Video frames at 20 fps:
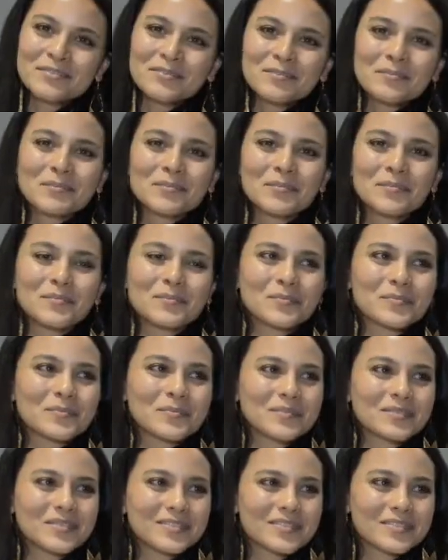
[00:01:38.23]

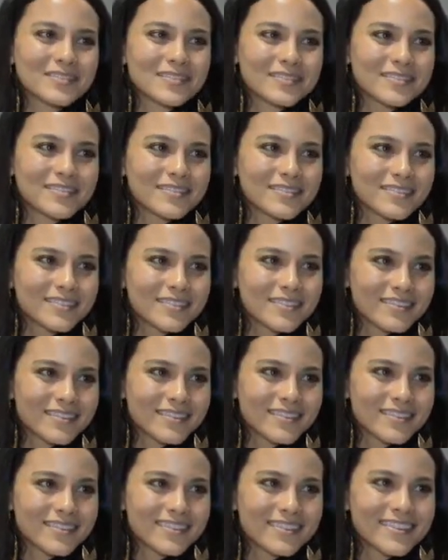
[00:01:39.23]

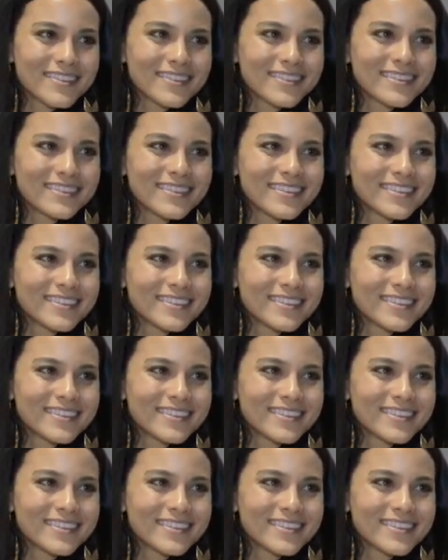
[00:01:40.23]
No words are spoken by the person on screen.